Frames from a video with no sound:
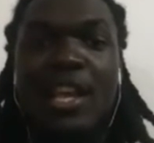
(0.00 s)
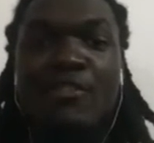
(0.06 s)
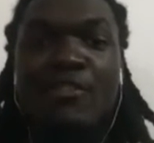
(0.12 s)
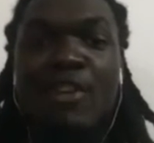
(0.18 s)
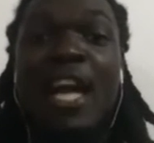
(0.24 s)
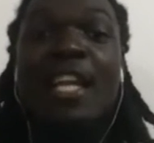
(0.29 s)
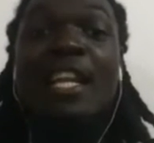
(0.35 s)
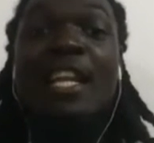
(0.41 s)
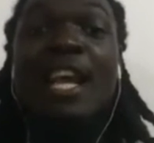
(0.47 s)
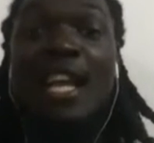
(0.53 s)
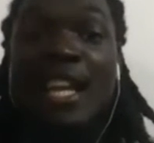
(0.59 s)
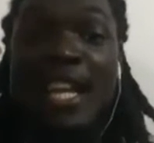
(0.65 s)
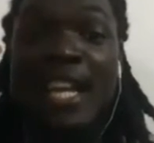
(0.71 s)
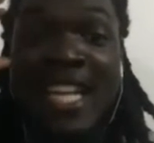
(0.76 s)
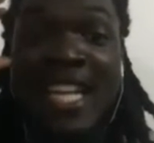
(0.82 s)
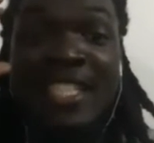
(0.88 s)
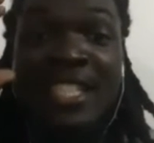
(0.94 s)
Right?
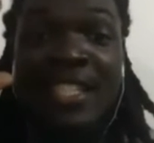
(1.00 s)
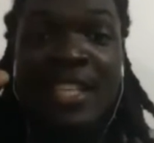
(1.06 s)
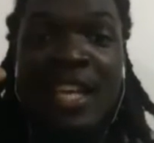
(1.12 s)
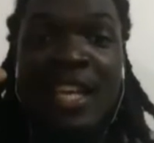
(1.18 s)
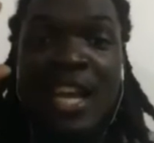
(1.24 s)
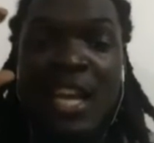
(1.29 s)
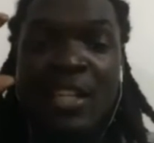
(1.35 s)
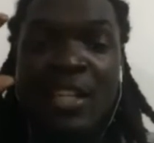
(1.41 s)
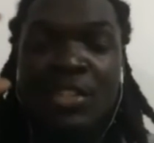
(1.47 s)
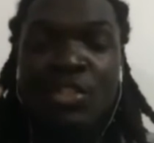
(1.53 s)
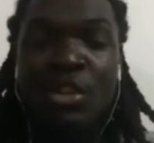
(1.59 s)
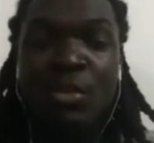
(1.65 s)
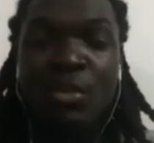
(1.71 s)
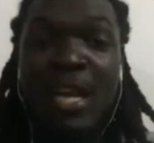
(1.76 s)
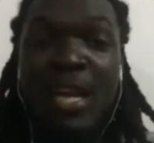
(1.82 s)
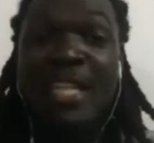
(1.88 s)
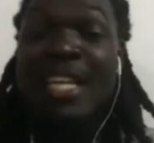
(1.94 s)
That is an
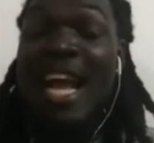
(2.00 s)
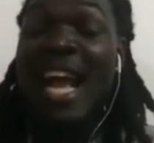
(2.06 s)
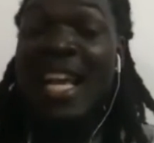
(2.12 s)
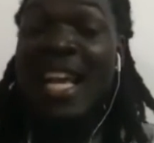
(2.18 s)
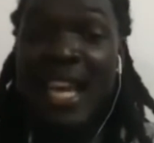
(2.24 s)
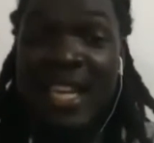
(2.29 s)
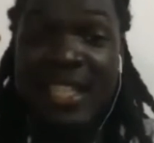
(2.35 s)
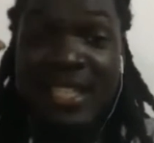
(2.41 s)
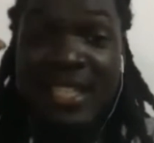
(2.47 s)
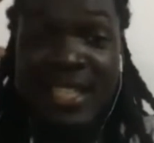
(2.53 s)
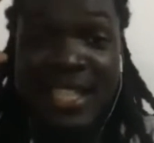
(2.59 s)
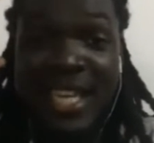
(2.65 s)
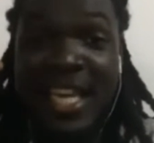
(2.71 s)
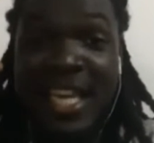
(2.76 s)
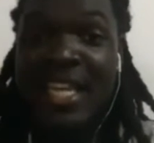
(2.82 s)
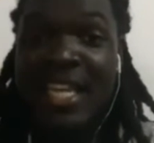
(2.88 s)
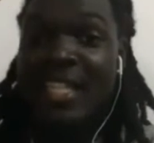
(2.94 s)
assumption. I can
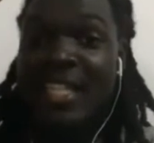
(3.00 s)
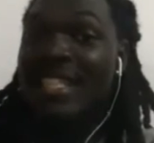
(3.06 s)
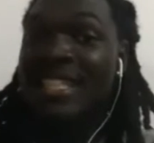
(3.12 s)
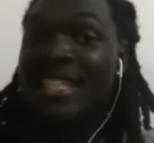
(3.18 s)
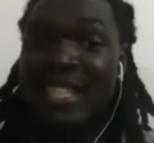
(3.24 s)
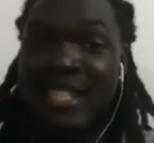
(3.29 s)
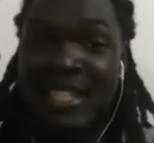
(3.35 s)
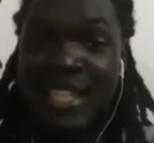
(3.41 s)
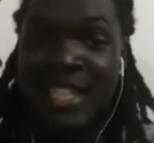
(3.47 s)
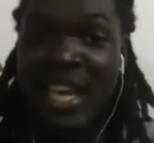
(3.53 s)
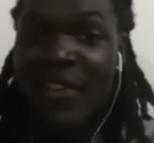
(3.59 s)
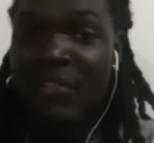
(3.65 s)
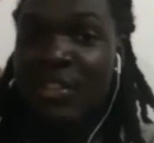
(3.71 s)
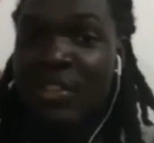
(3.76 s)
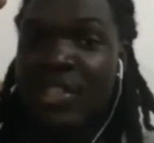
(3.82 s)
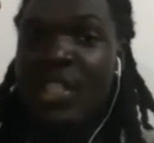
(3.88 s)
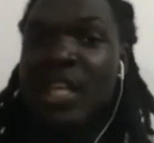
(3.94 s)
say it is safe
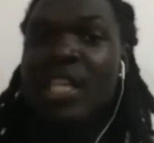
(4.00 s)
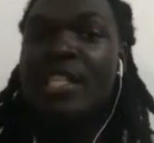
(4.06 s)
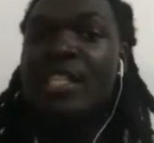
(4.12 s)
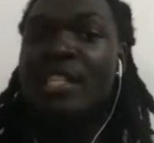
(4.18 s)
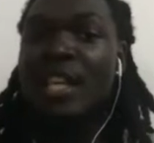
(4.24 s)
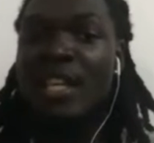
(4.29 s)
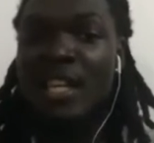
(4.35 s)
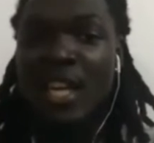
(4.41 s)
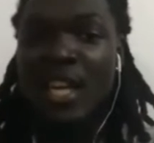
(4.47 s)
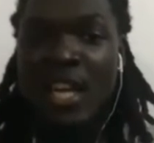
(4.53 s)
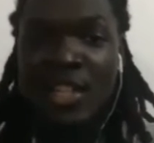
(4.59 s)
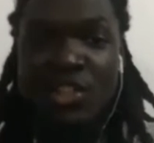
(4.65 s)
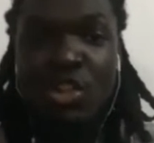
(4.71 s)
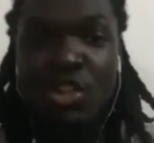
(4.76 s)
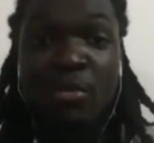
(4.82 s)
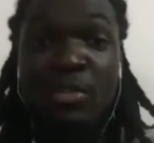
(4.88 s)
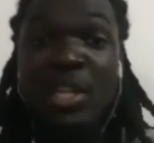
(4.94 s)
to say it is an
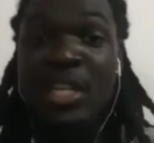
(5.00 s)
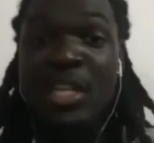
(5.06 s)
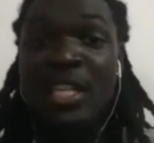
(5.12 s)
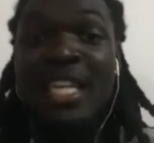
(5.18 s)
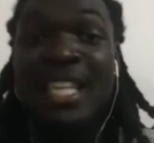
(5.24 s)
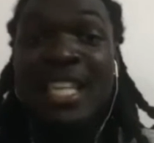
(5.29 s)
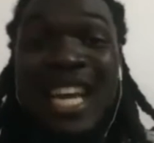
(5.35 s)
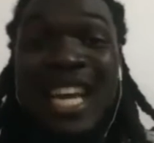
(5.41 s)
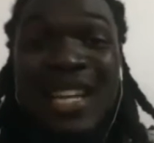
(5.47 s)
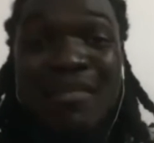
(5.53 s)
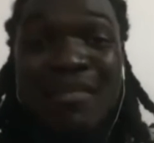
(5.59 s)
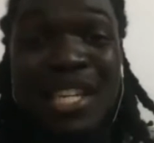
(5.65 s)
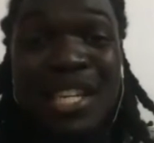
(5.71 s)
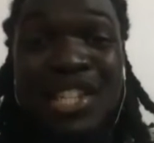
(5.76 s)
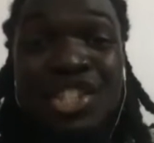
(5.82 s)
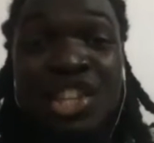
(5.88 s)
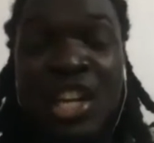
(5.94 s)
assumption that can
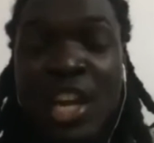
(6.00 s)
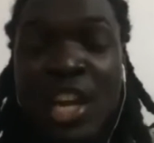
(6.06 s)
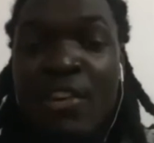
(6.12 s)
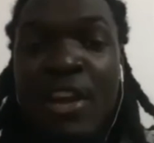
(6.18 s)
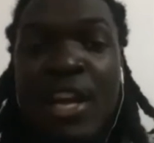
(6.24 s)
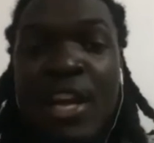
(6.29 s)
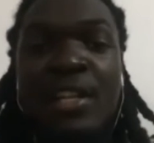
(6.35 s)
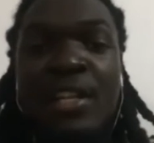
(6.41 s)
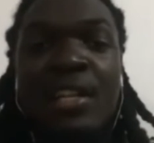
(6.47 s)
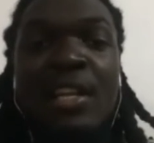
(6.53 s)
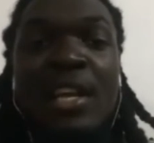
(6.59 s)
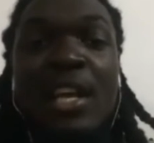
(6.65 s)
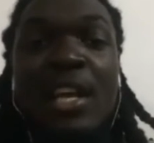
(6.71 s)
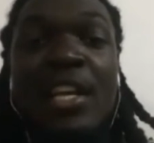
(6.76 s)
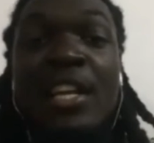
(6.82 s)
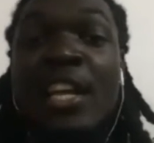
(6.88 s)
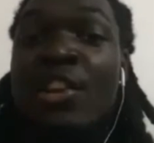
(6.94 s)
be general.
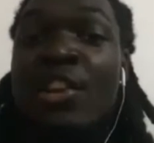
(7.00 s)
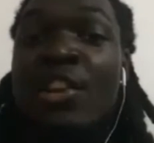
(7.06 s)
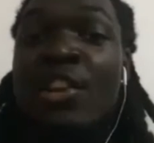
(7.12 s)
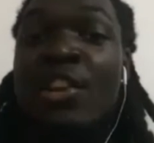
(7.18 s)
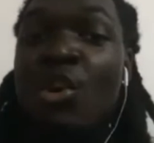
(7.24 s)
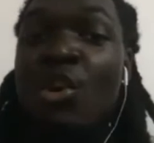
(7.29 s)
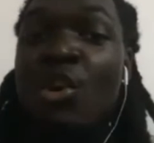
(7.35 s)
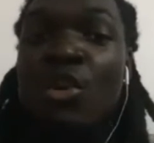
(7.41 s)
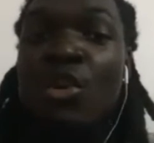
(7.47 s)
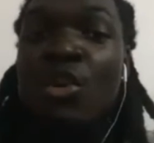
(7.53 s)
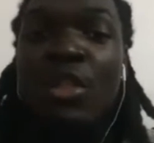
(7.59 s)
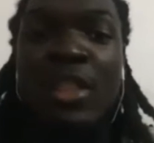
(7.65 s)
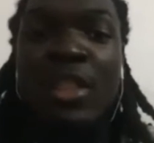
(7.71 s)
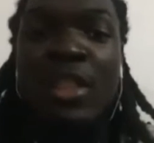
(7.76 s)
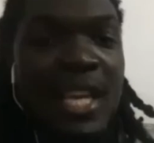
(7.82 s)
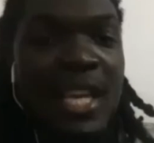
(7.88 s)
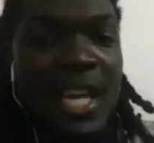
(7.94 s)
They don't
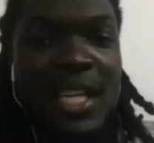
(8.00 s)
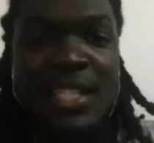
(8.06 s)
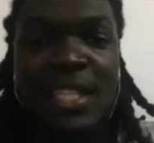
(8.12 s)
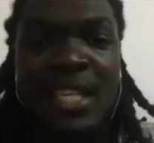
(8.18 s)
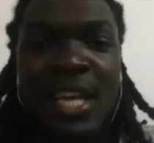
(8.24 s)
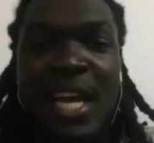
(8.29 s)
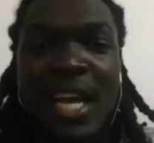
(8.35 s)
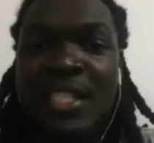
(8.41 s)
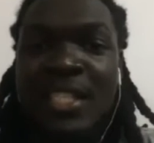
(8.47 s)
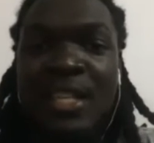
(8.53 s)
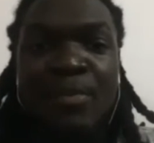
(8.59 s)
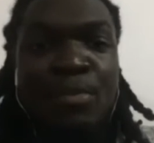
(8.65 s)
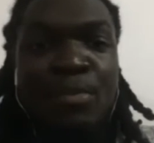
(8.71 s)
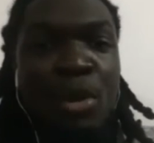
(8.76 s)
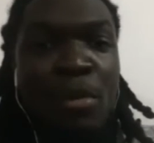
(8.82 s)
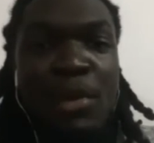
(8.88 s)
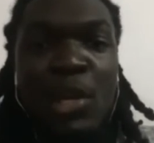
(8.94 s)
think as
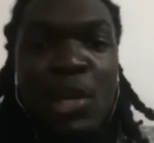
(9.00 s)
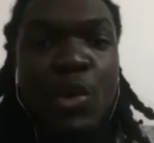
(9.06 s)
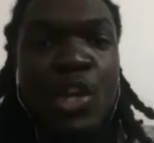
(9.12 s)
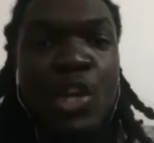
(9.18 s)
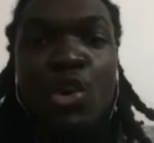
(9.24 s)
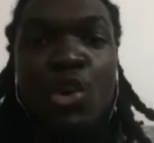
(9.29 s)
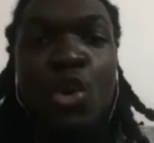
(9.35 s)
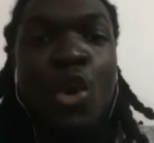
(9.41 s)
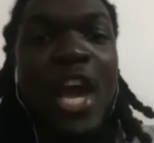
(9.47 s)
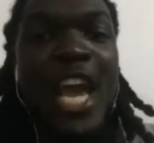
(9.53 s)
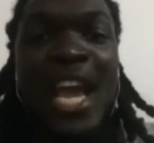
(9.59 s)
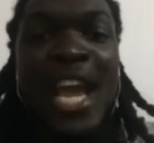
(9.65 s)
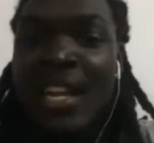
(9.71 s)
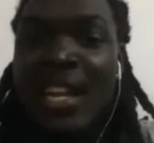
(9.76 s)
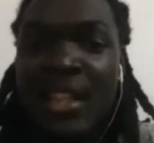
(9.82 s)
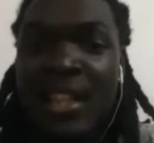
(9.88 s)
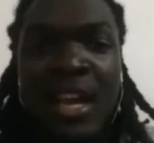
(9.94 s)
the public we know
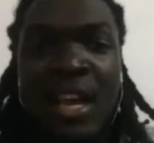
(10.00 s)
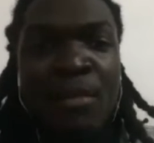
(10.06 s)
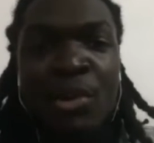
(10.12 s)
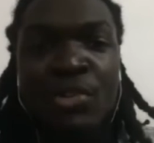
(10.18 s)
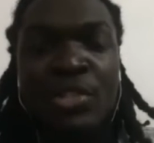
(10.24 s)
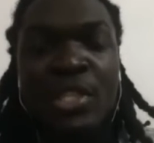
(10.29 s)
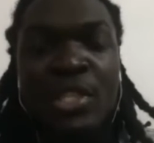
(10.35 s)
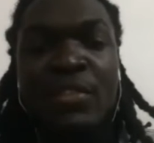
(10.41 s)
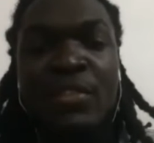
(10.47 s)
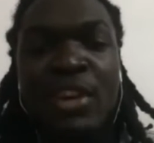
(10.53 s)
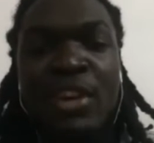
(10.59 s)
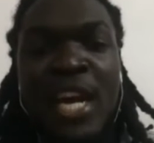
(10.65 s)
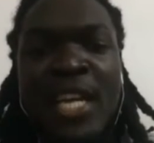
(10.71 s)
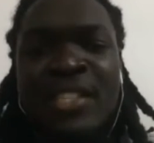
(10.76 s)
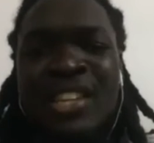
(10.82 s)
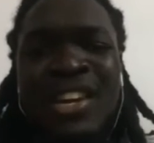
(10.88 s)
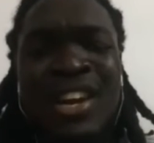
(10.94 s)
anything about civil rights
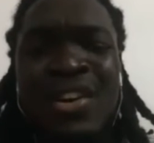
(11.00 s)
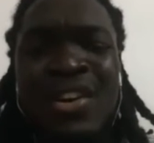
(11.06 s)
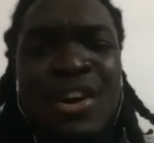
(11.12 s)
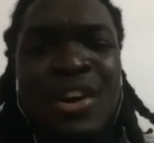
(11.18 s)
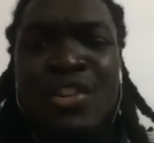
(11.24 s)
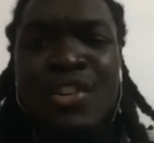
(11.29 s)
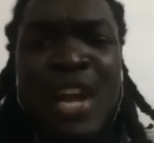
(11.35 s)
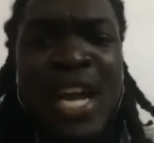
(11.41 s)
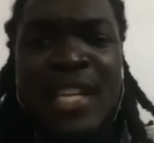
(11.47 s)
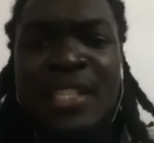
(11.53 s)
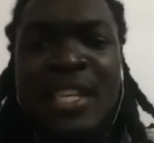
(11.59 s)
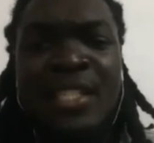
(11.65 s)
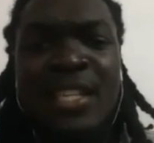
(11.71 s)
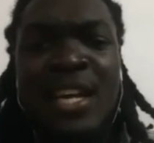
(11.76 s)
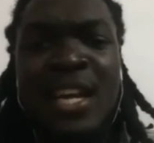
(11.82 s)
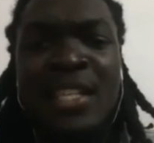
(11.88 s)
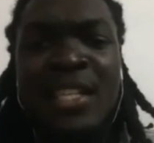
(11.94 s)
or our rights as
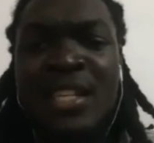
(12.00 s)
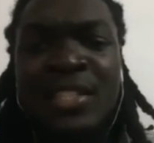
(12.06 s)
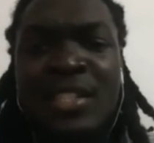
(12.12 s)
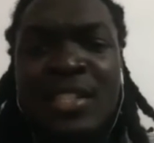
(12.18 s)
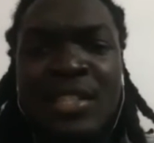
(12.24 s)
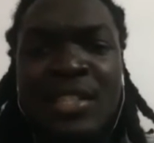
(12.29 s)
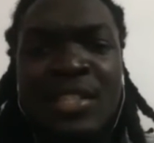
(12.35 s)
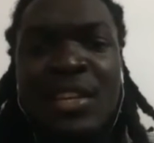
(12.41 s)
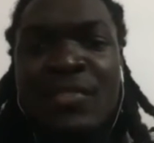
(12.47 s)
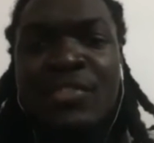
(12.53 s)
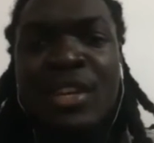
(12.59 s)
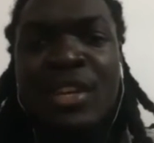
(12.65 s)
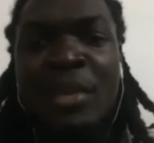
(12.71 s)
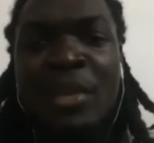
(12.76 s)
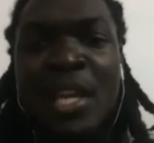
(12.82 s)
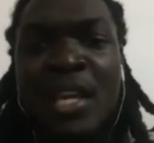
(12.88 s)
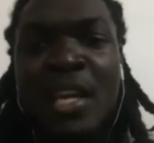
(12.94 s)
a citizen of
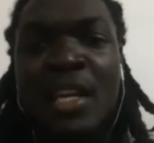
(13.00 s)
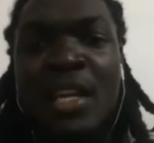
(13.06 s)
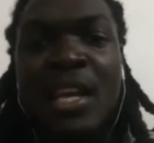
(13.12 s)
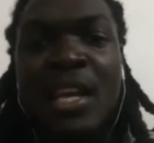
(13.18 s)
Jamaica.